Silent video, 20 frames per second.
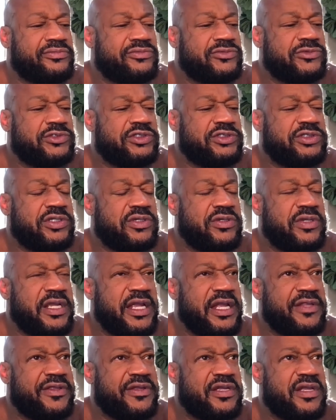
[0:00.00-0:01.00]
So they
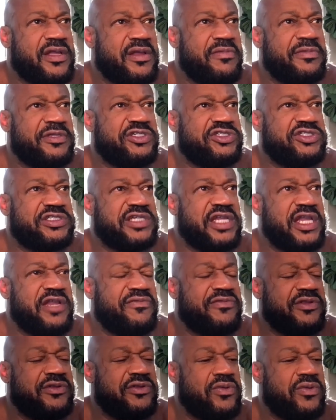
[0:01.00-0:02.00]
had to come and
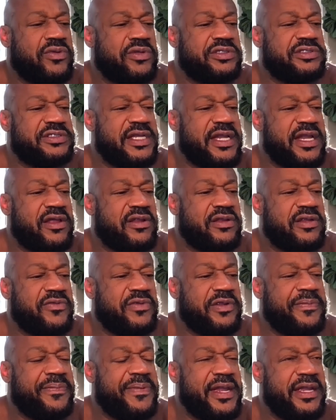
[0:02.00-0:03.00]
shave the doors down and
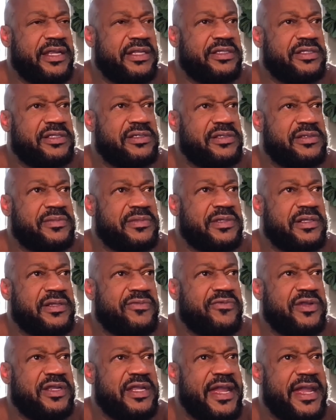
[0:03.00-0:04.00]
repaint them
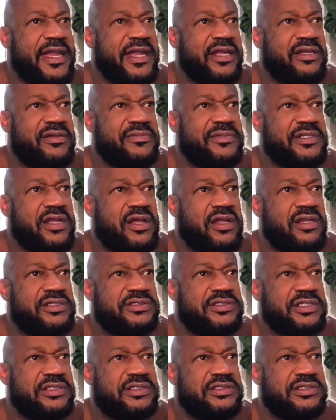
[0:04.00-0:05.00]
and rehang them and all
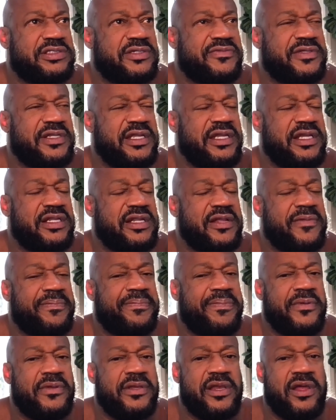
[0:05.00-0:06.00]
this other stuff. So they ended
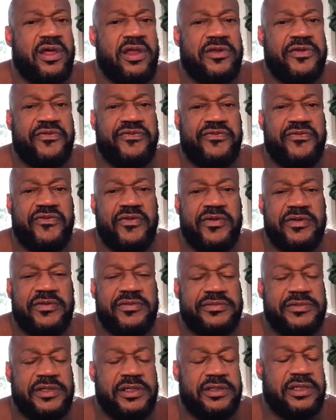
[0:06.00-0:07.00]
up pulling all
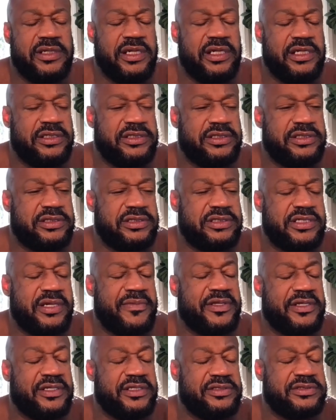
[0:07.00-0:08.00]

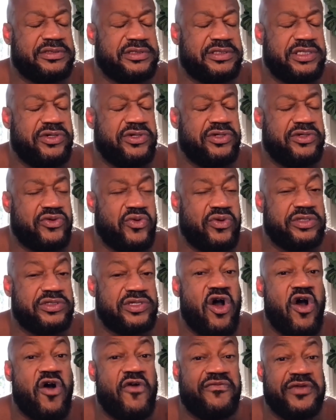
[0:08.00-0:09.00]
some of the interior doors
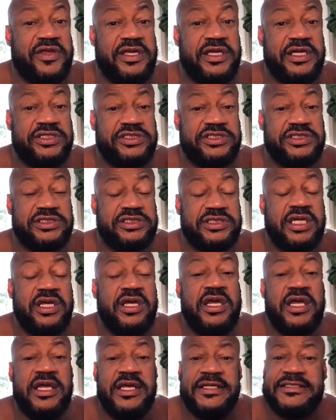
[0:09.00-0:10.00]
off the hinges,
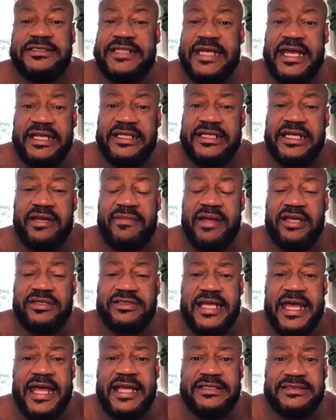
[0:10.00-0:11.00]
sanding them
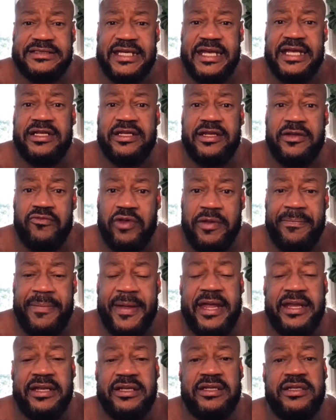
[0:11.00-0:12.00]
outside, sanding and
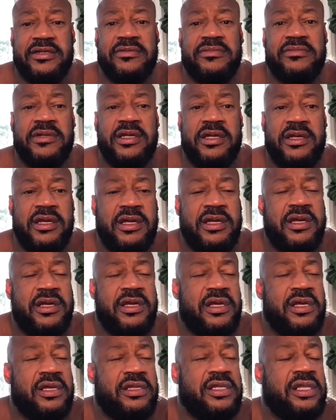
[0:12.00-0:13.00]
repainting them.
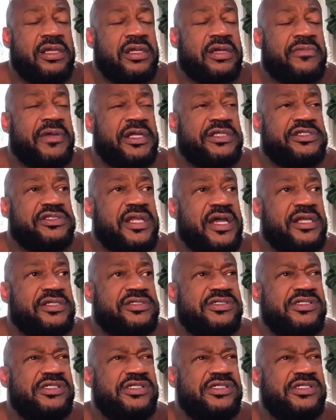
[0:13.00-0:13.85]
They look much nicer.